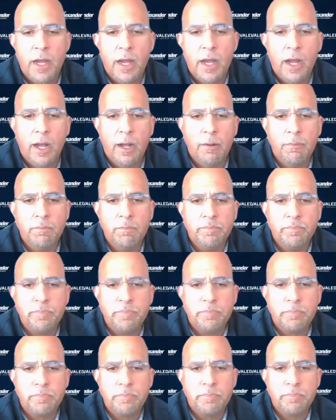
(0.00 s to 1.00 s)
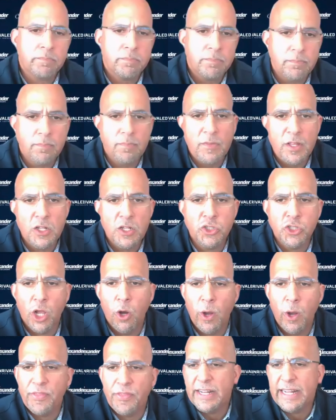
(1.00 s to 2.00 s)

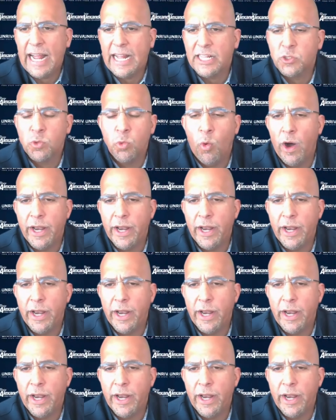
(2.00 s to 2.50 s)
So I think that's